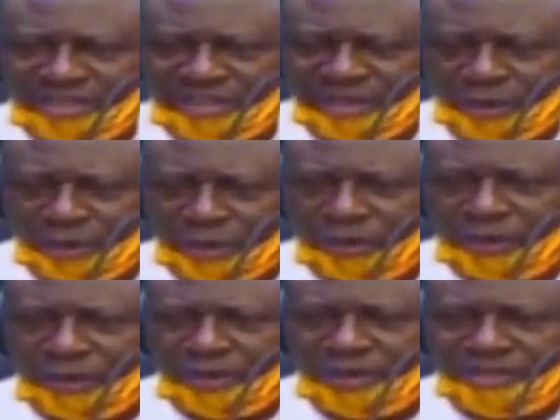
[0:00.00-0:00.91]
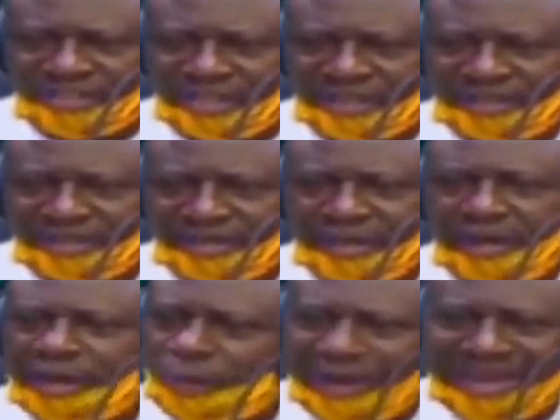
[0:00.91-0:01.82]
in your state
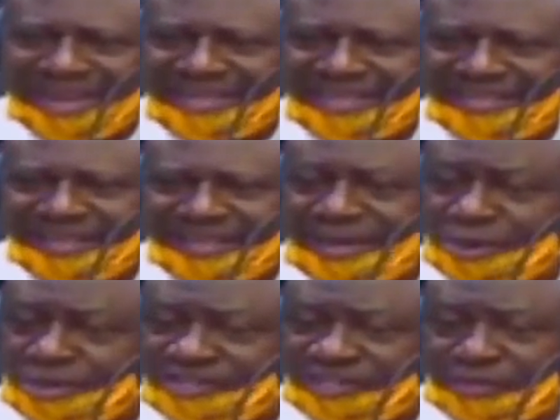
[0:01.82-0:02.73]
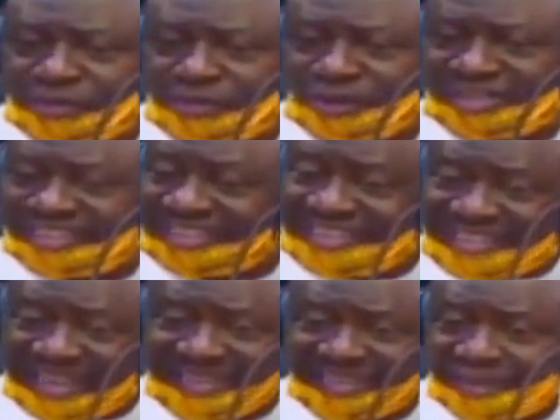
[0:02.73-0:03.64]
where there is a noticeable
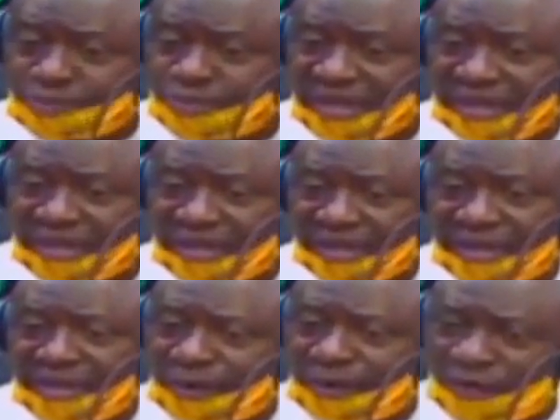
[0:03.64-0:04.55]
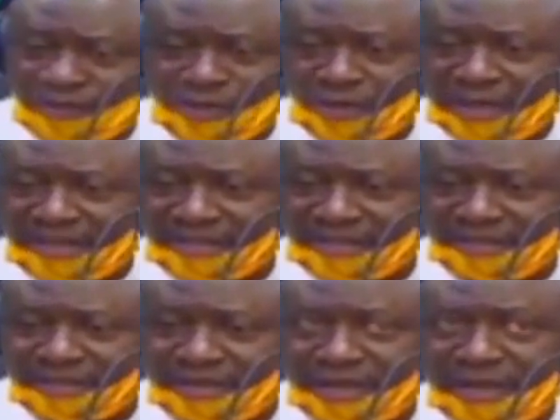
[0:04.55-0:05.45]
consistent outbreak of new cases.